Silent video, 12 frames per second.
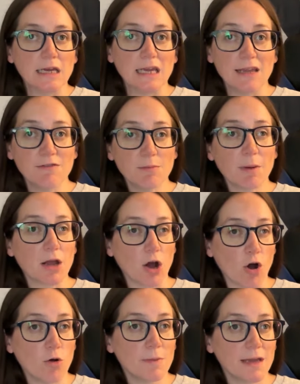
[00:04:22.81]
Even my
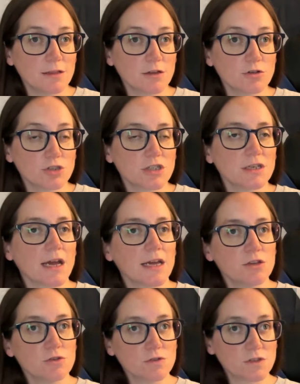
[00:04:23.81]
homemade lotion, I
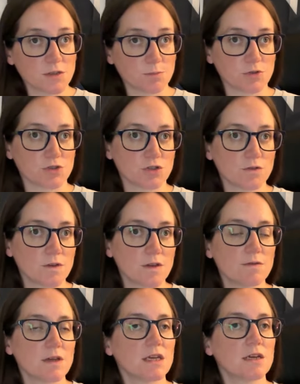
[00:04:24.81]
used a
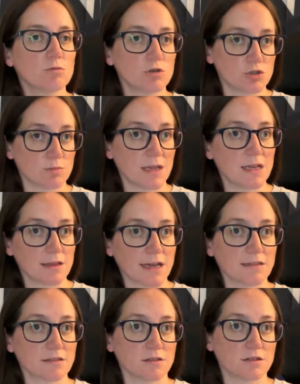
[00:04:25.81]
preservative in it, which made it
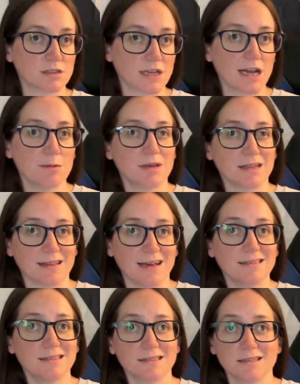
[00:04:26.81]
last a long time, and it
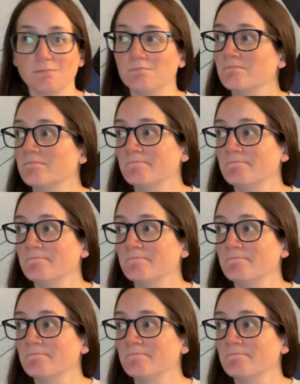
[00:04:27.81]
lasted,